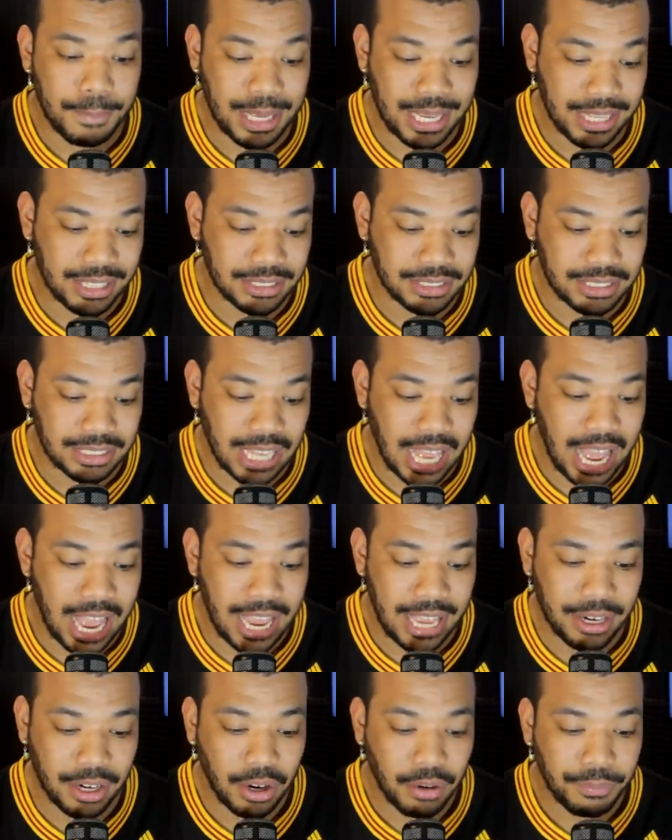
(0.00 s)

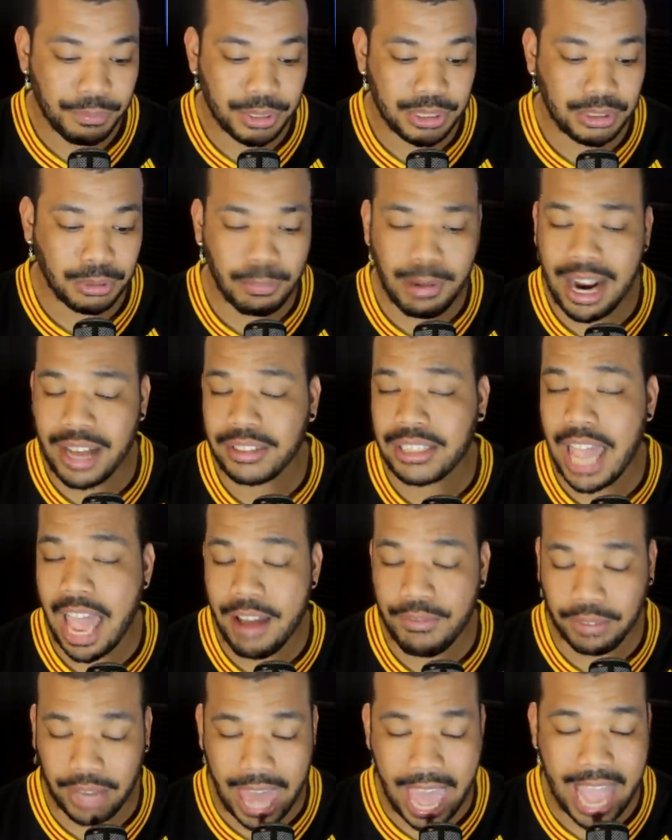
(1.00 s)
inside, which the Browns
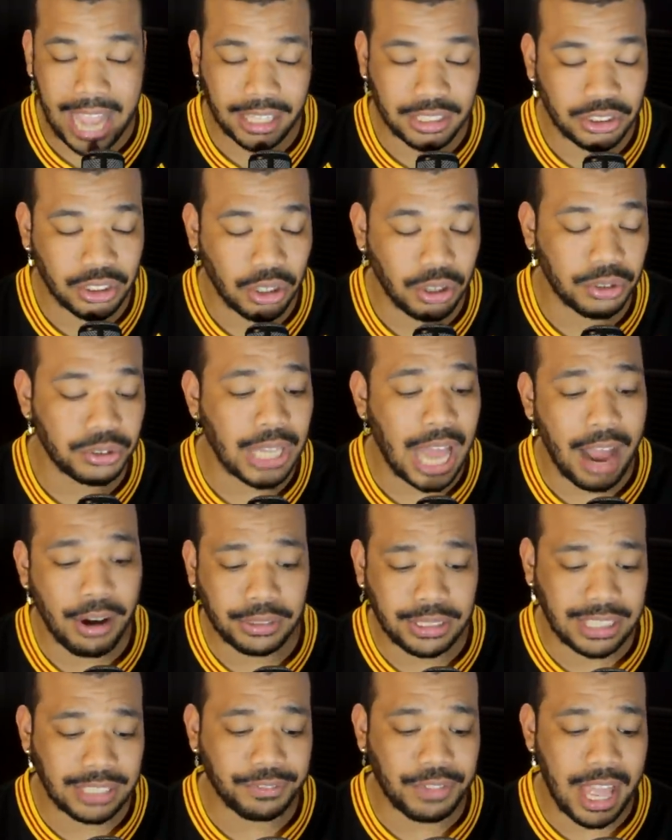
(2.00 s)
have lacked. So
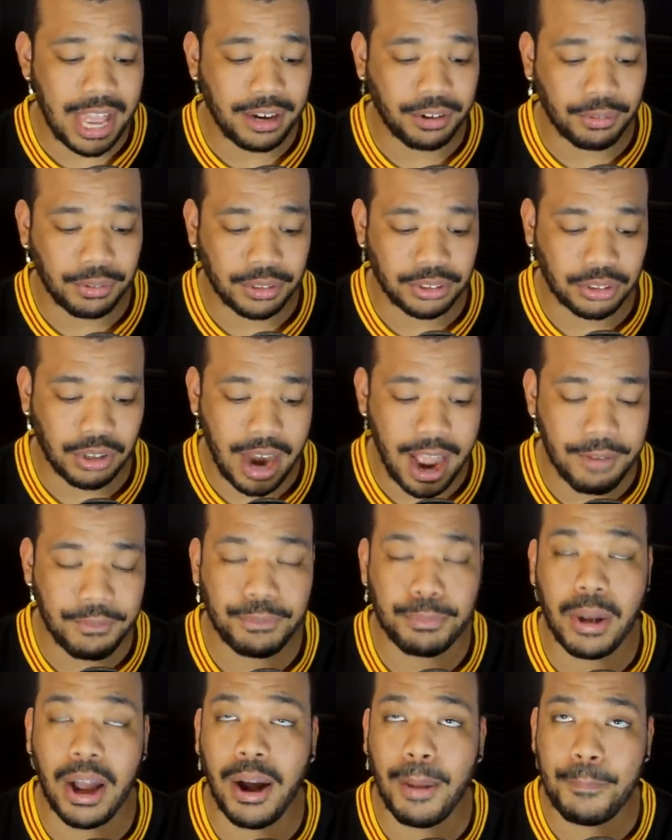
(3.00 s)
I'll give that
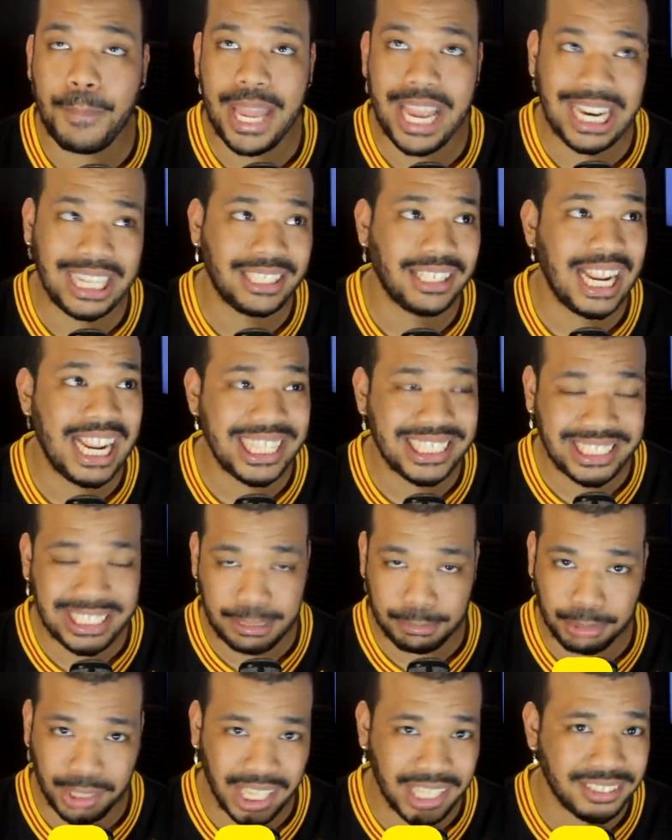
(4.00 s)
draft pick a
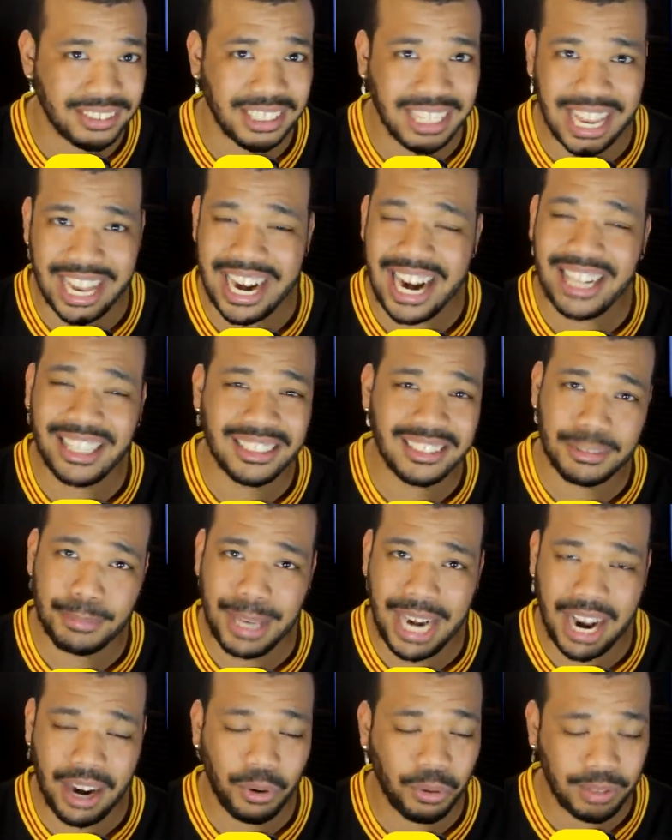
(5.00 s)
C+. Again, that doesn't
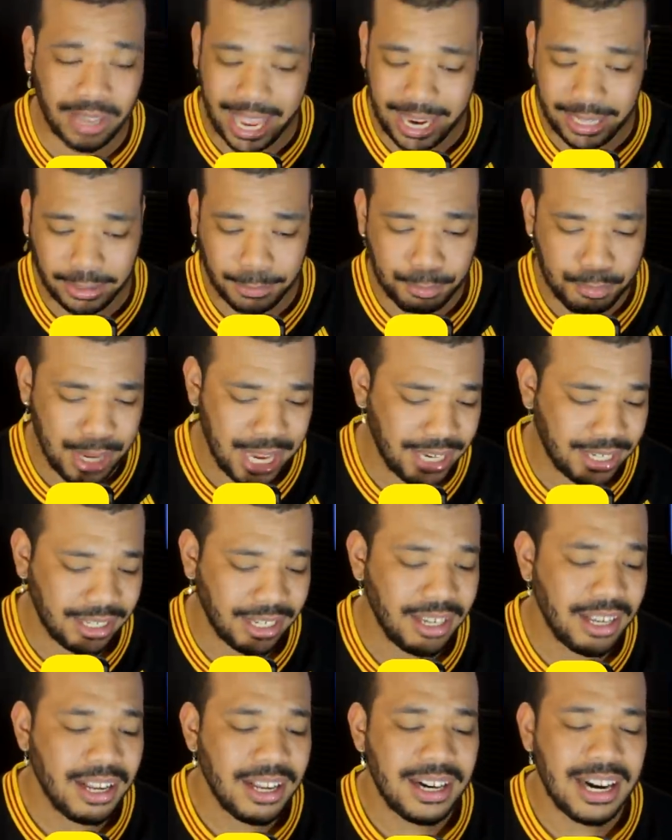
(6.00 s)
mean I don't like the pick.
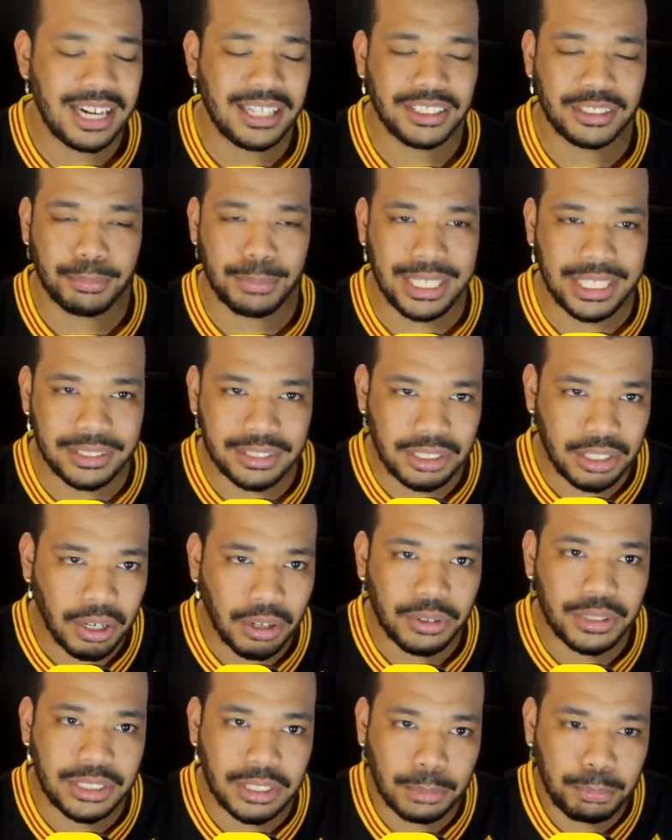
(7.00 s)
That just means, you
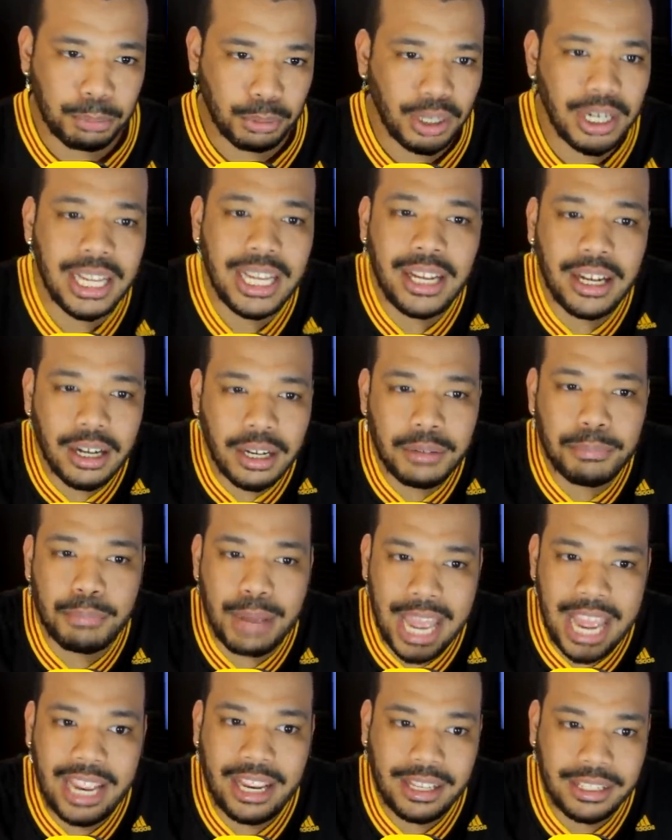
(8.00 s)
know, it's a pretty good
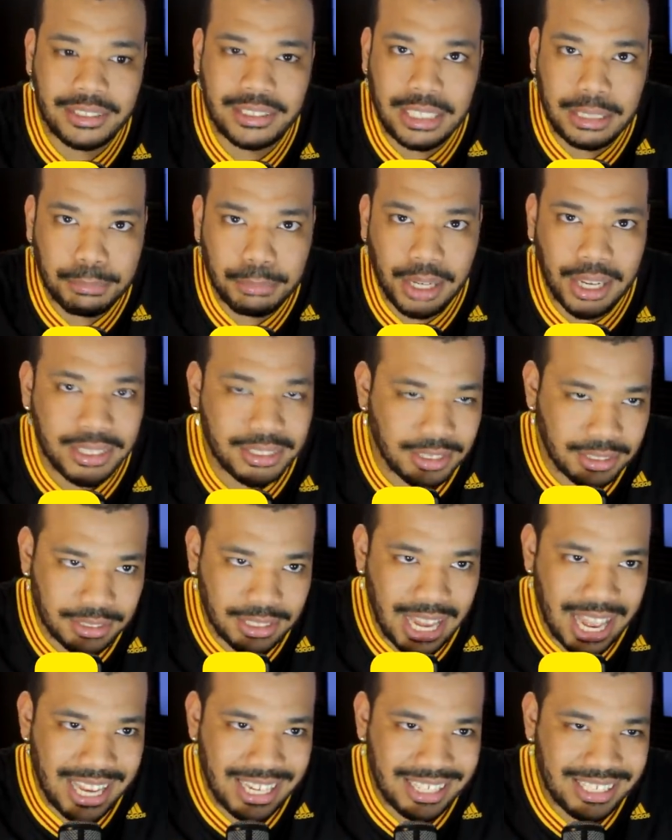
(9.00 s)
pick. C+
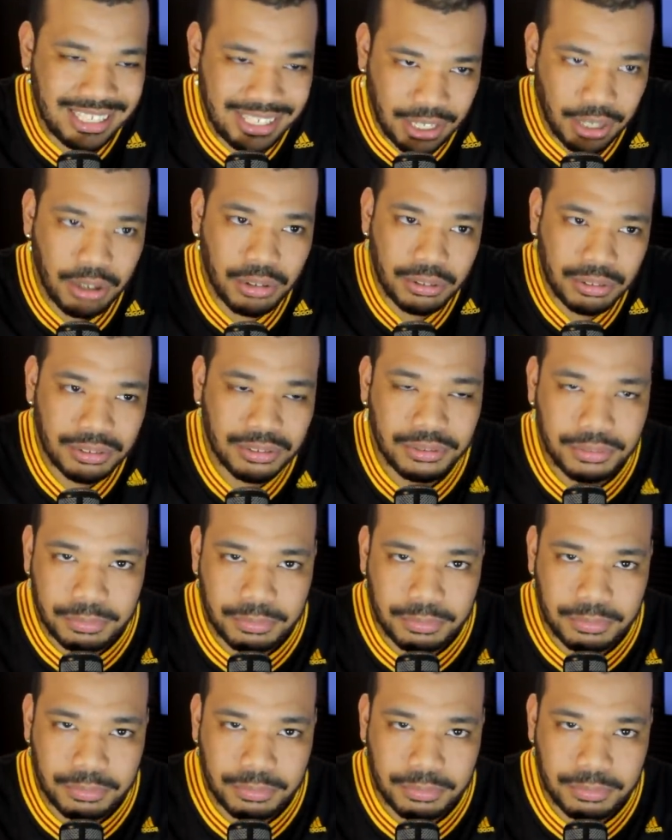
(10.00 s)
is like, you know,